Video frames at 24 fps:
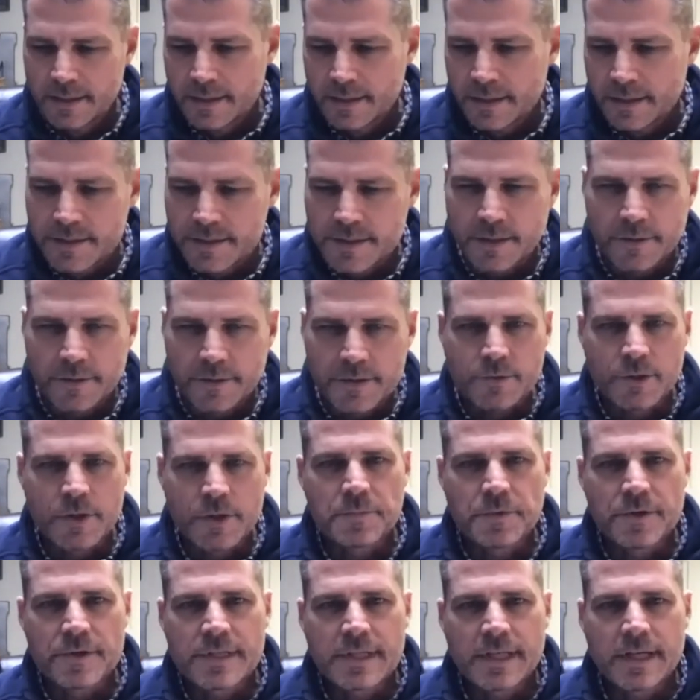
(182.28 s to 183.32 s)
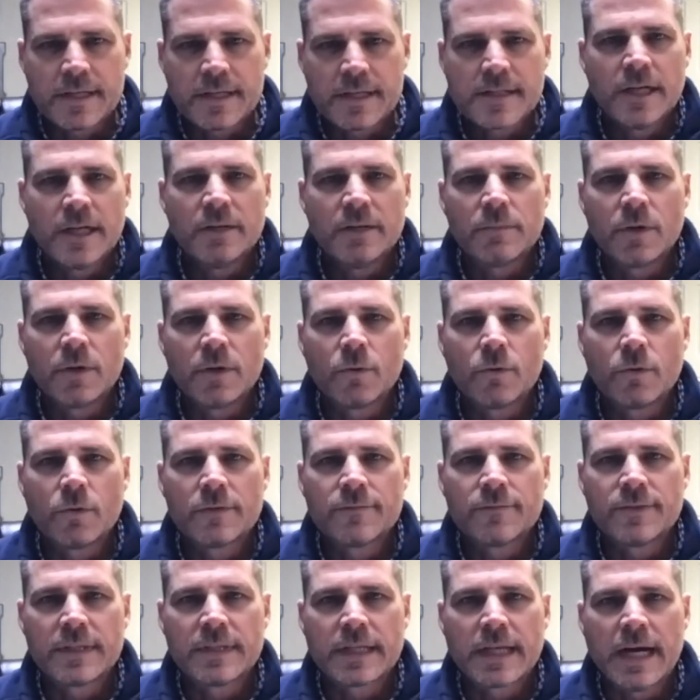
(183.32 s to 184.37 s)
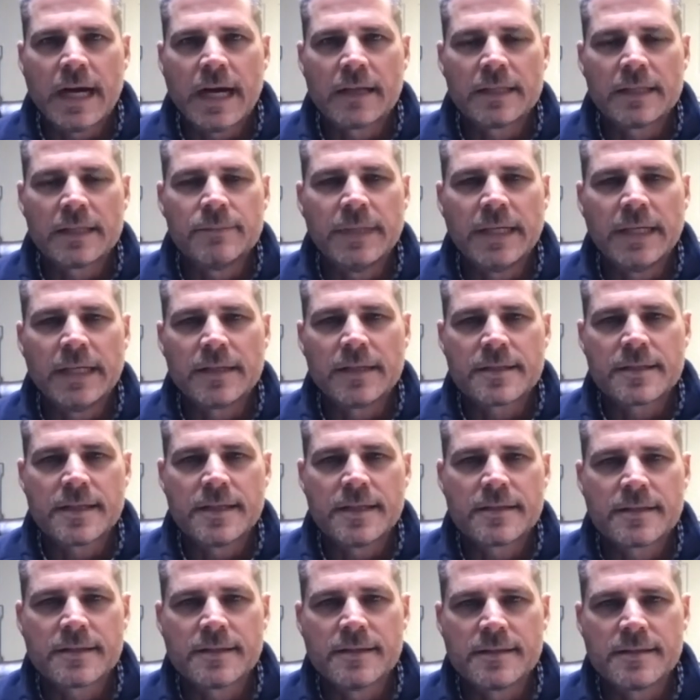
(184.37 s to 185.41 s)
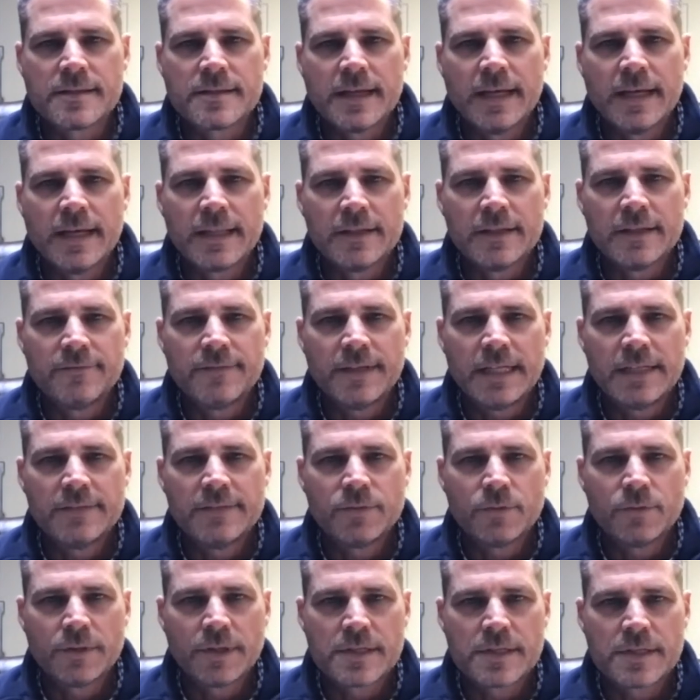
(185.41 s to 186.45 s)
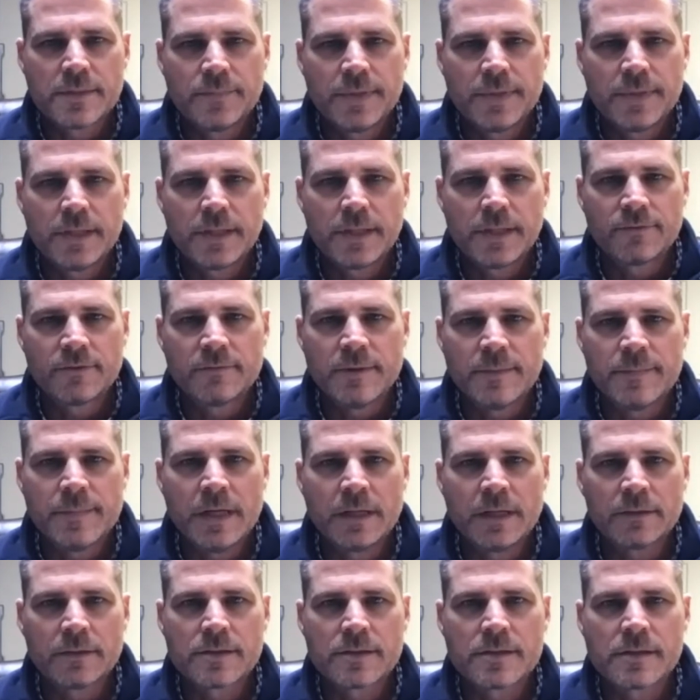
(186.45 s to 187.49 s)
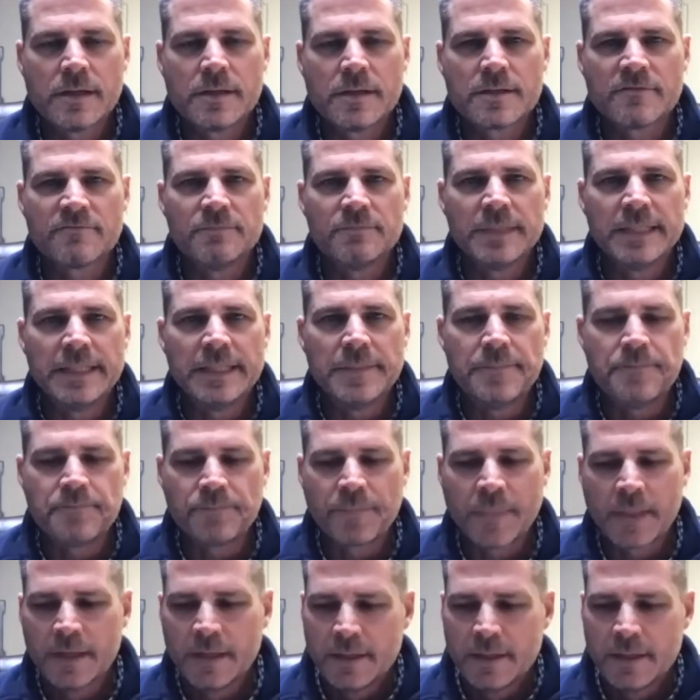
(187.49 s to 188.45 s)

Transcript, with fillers: So the scripture says, "Help, Lord, for the godly man ceases, and the faithful disappear from among the sons of men."